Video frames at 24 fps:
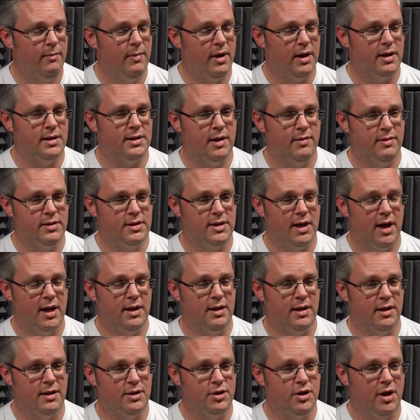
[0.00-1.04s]
Because they were saying
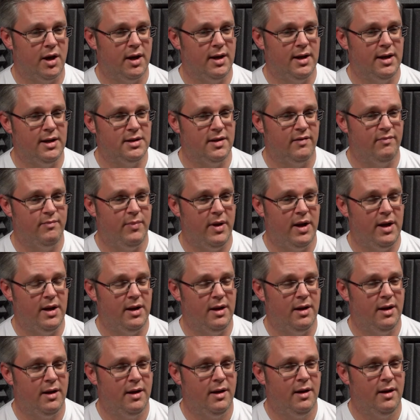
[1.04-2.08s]
that the Chinese have
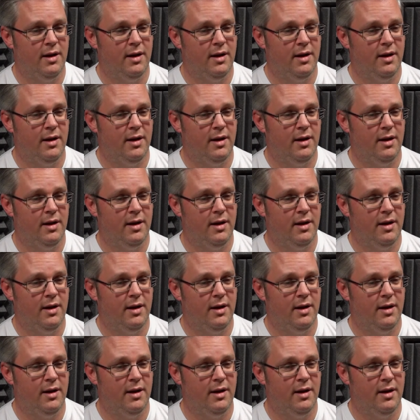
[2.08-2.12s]
been